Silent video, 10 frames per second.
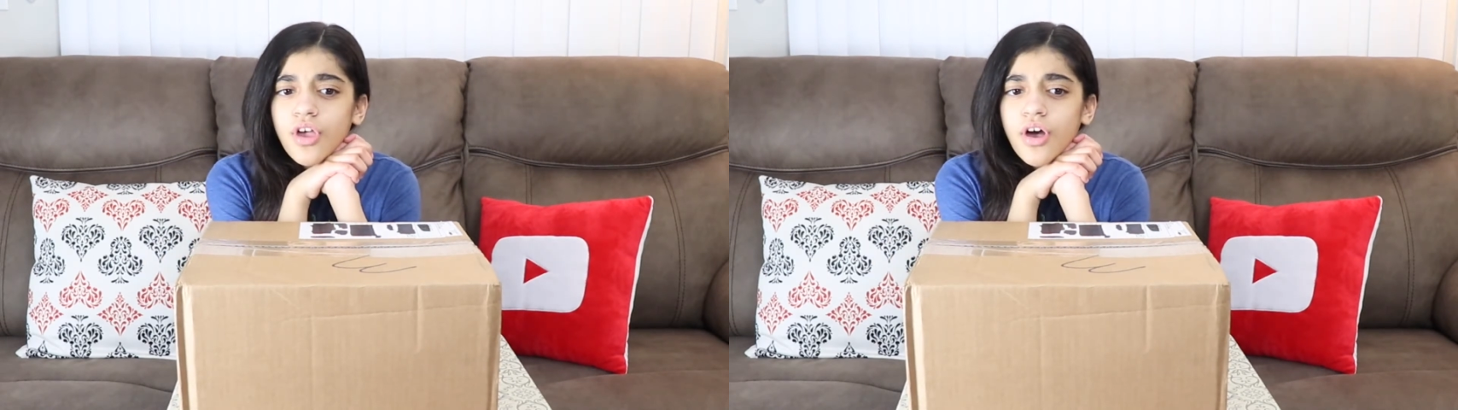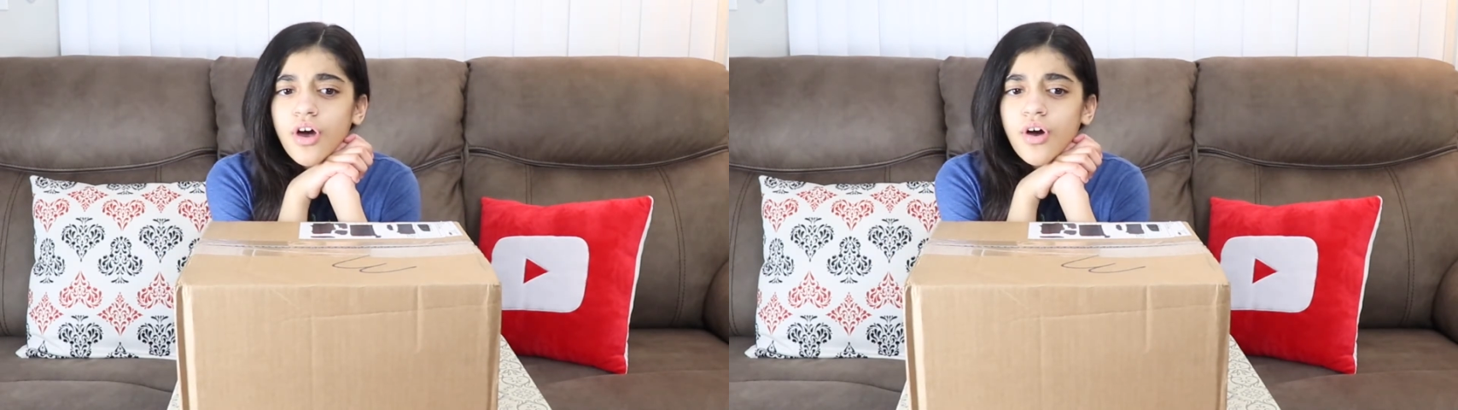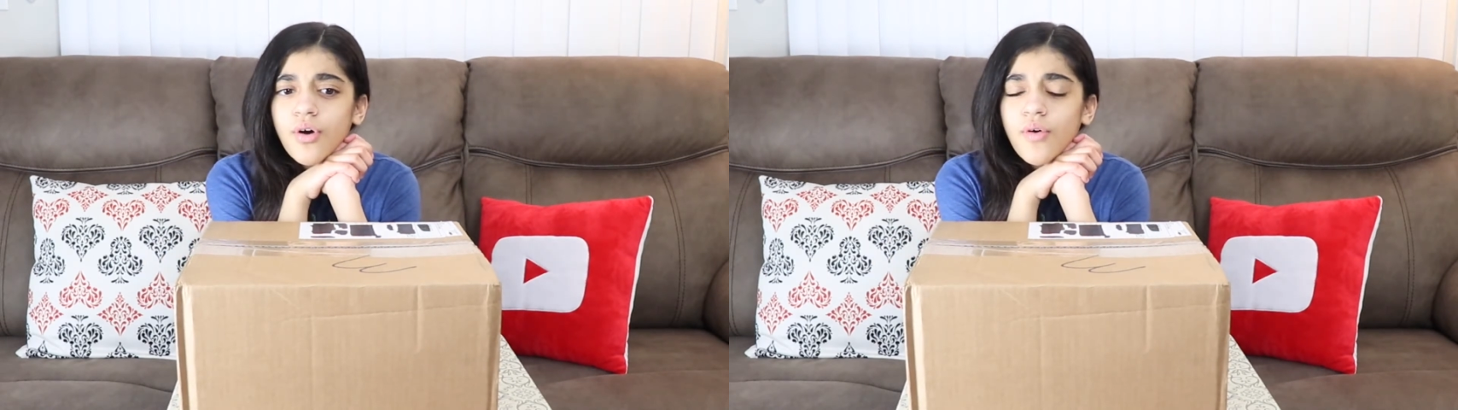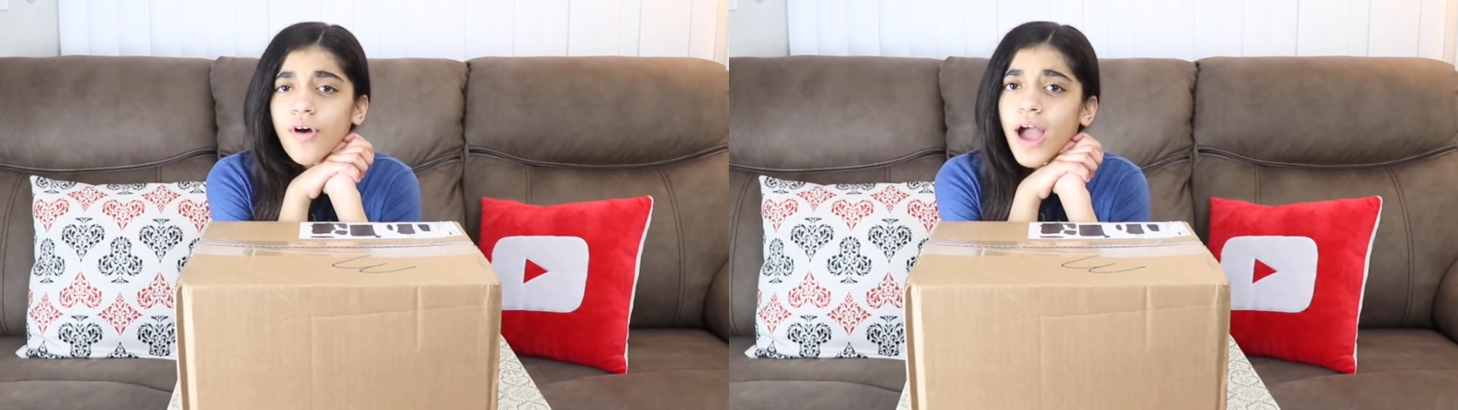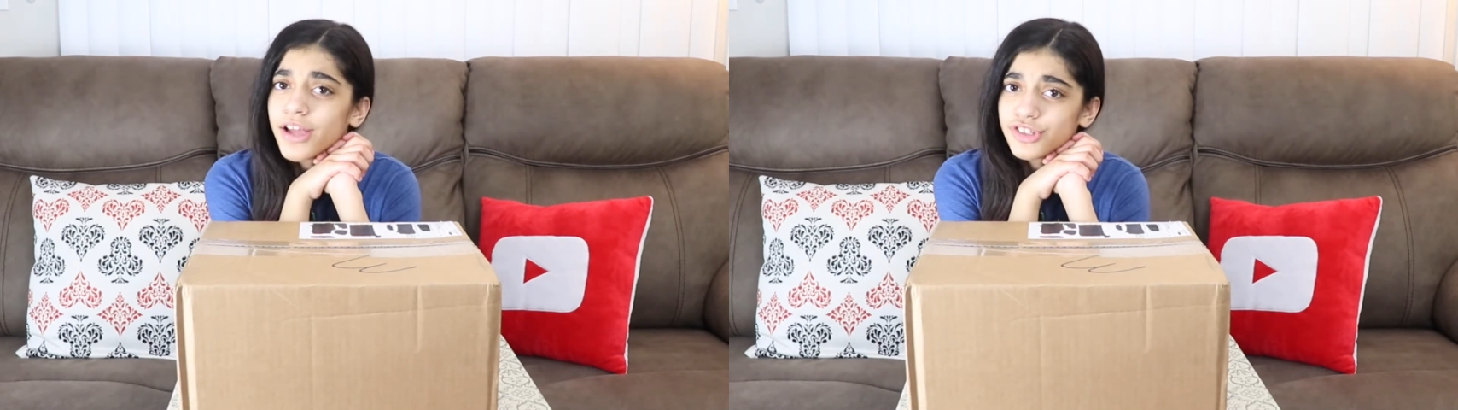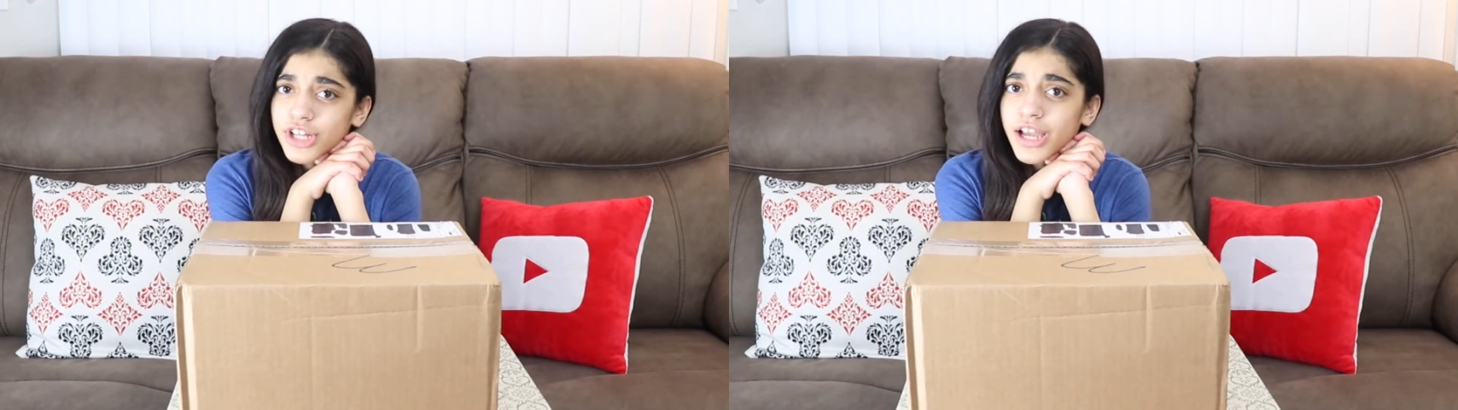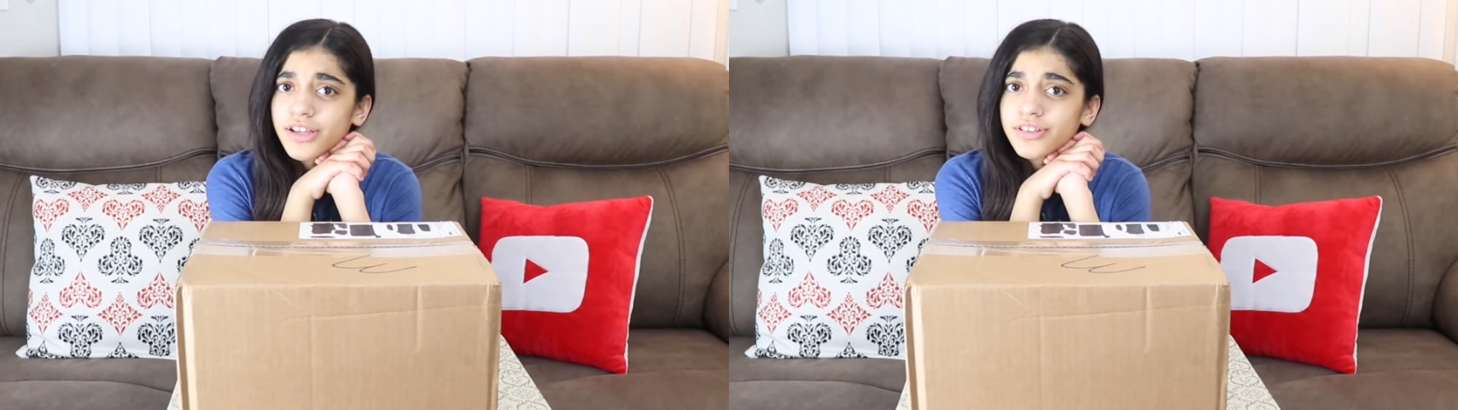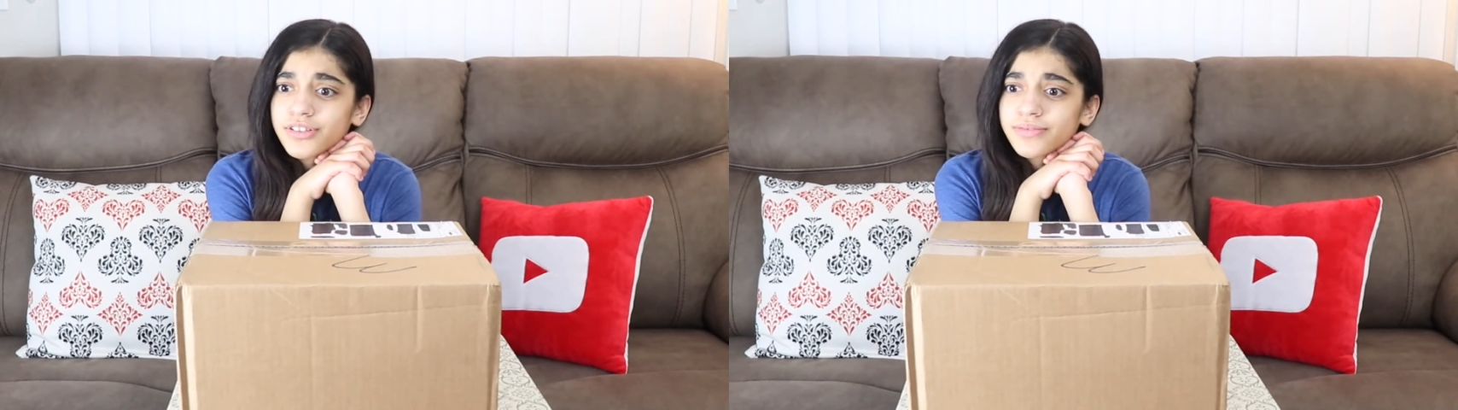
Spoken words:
I checked,